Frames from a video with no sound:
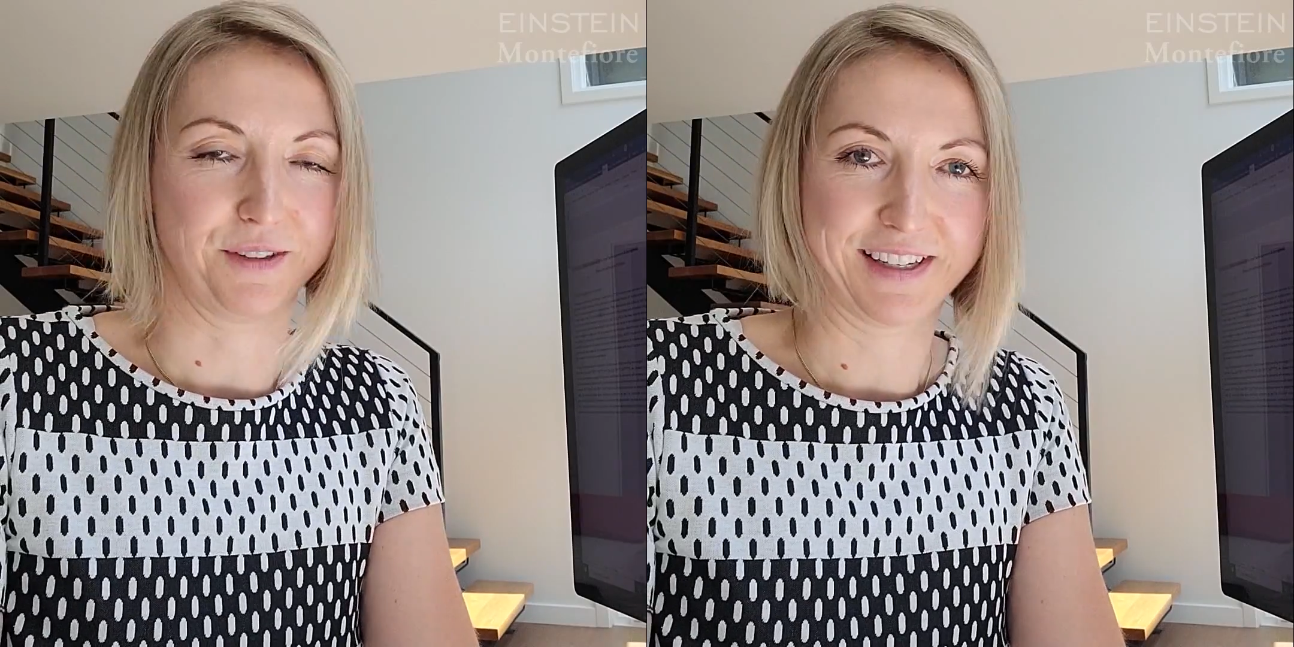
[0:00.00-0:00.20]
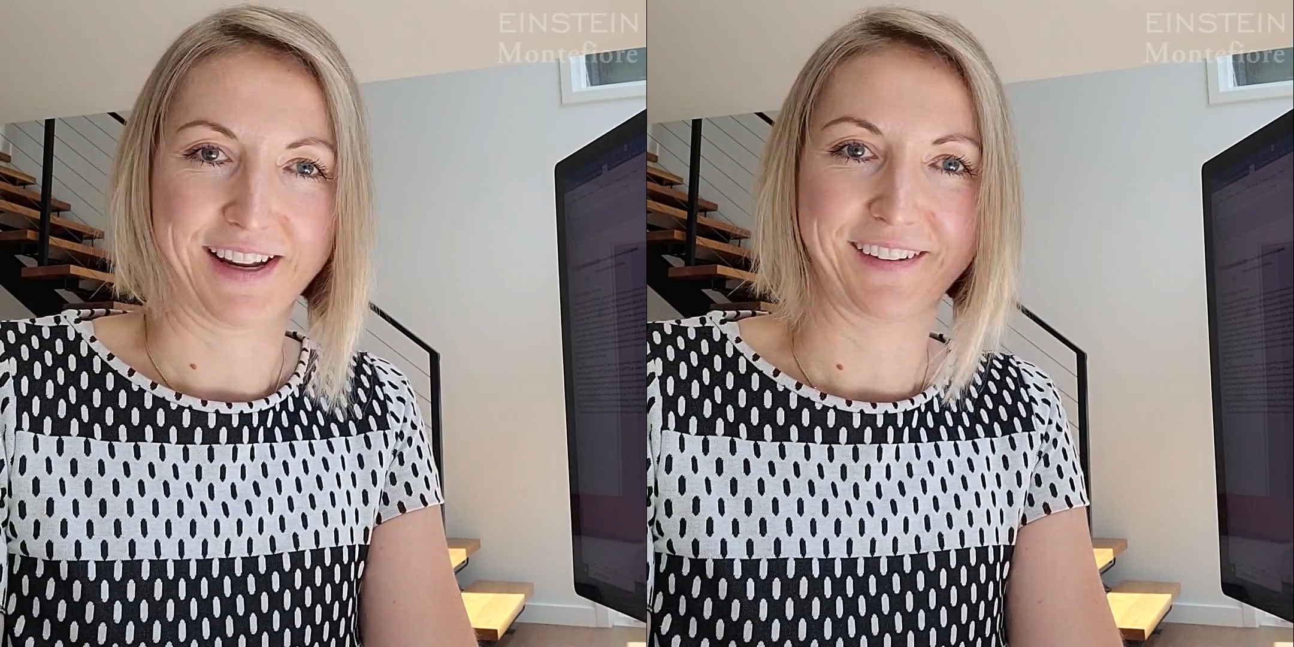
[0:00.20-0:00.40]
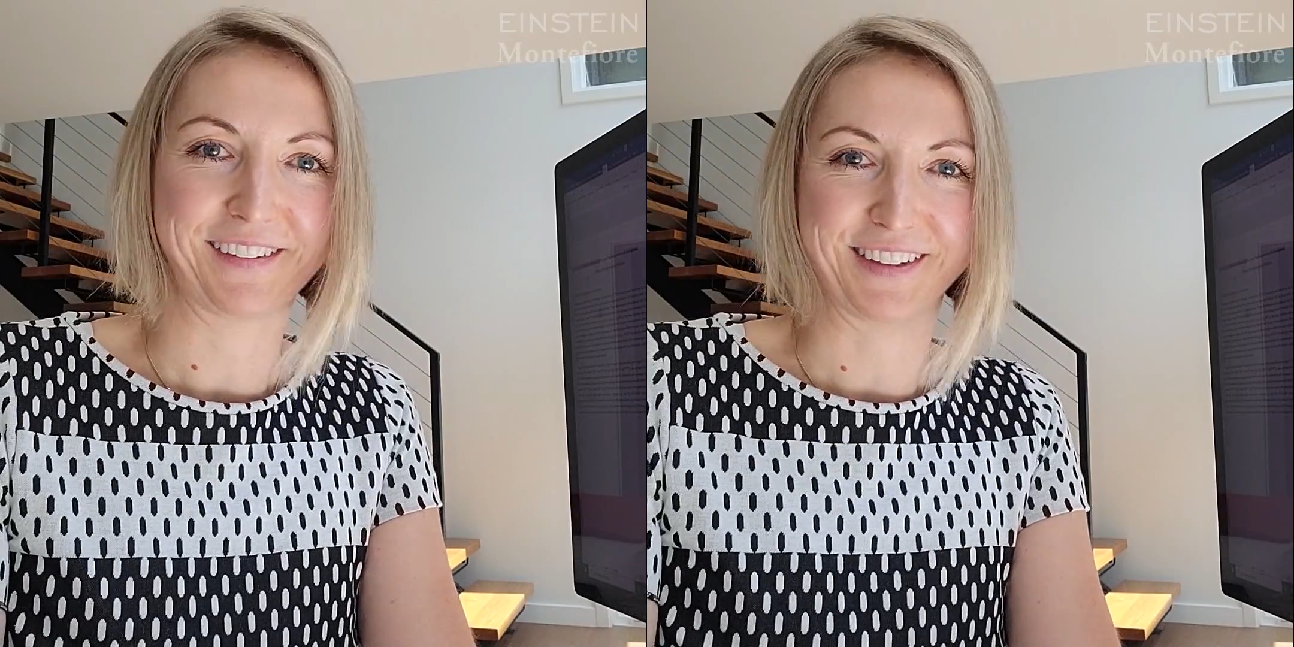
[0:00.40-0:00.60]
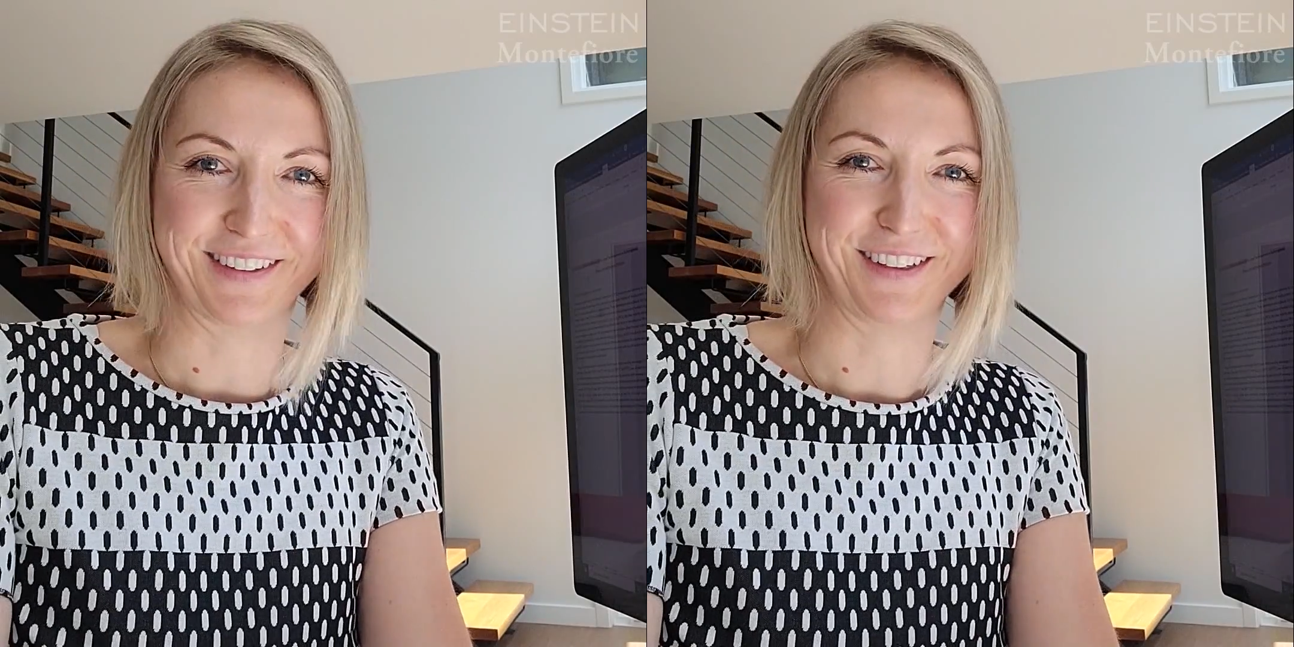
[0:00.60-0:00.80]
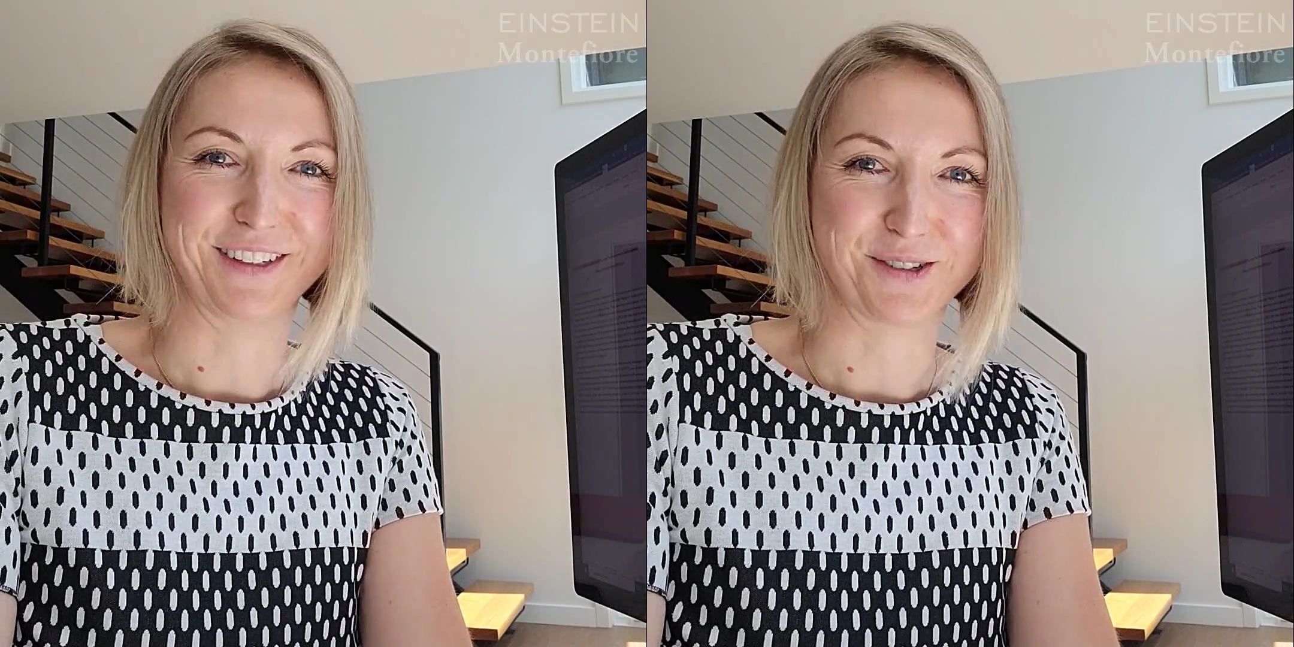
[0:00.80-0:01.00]
fantastic
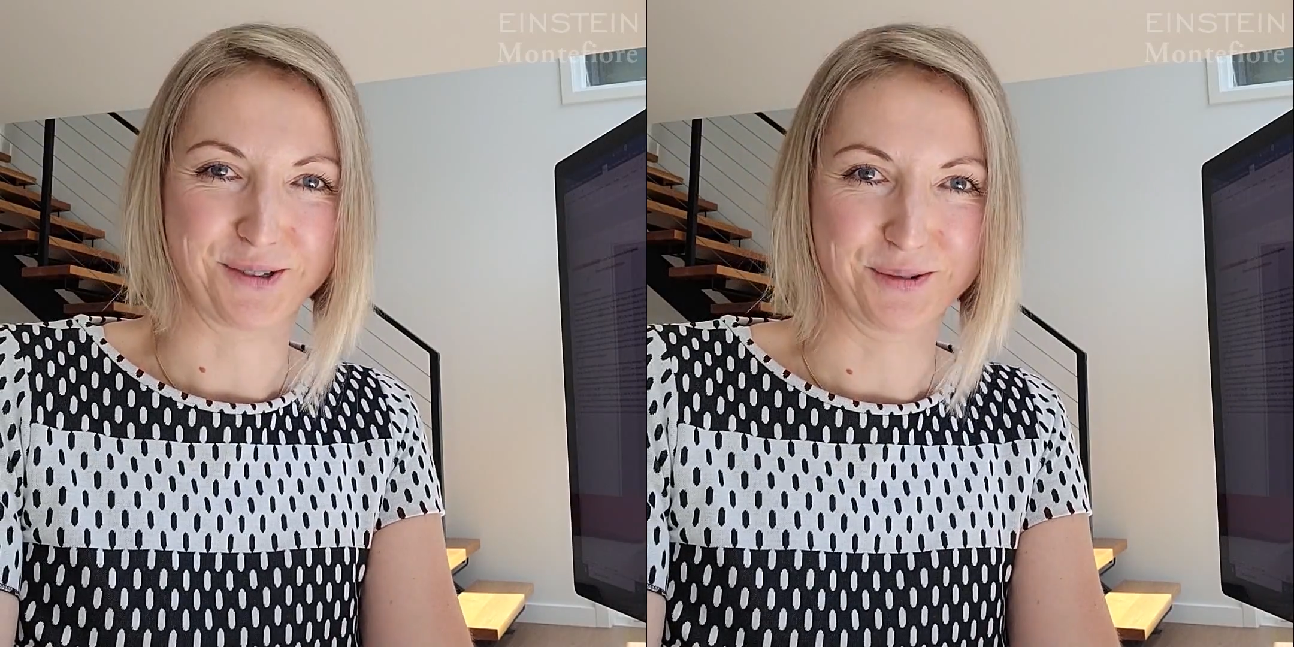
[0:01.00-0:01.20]
thing to